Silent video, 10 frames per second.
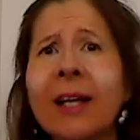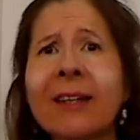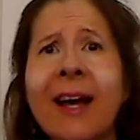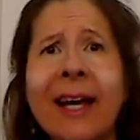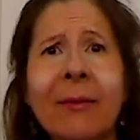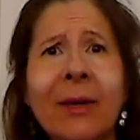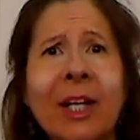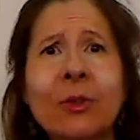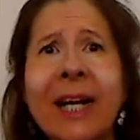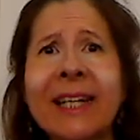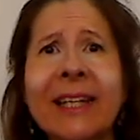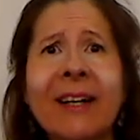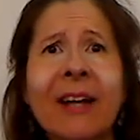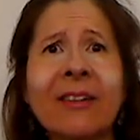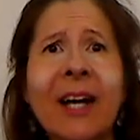When I try to get online
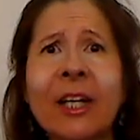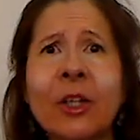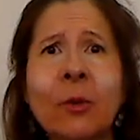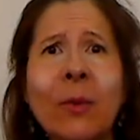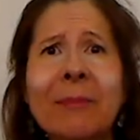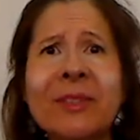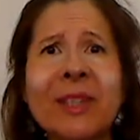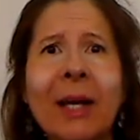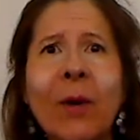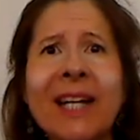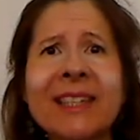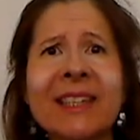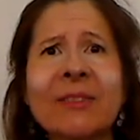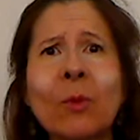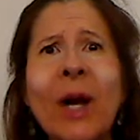at your website, why
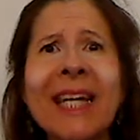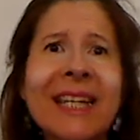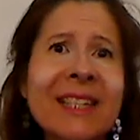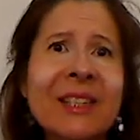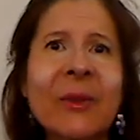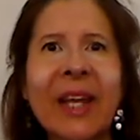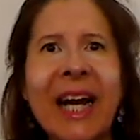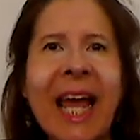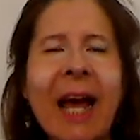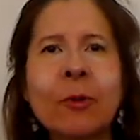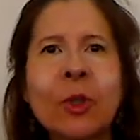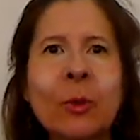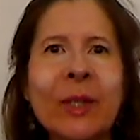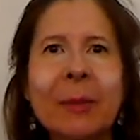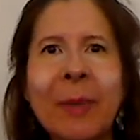is it that I have to agree to
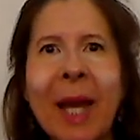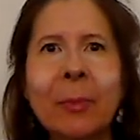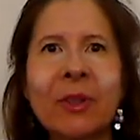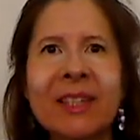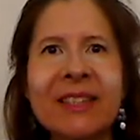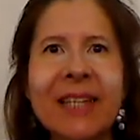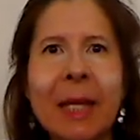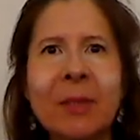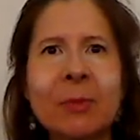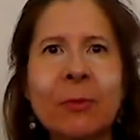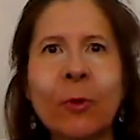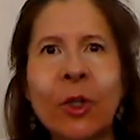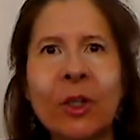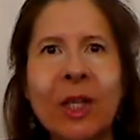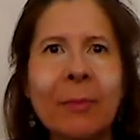paperless statements before you let
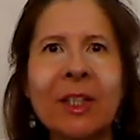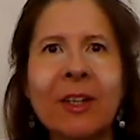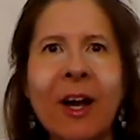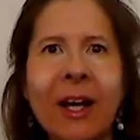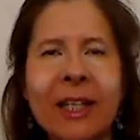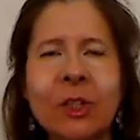me log into it?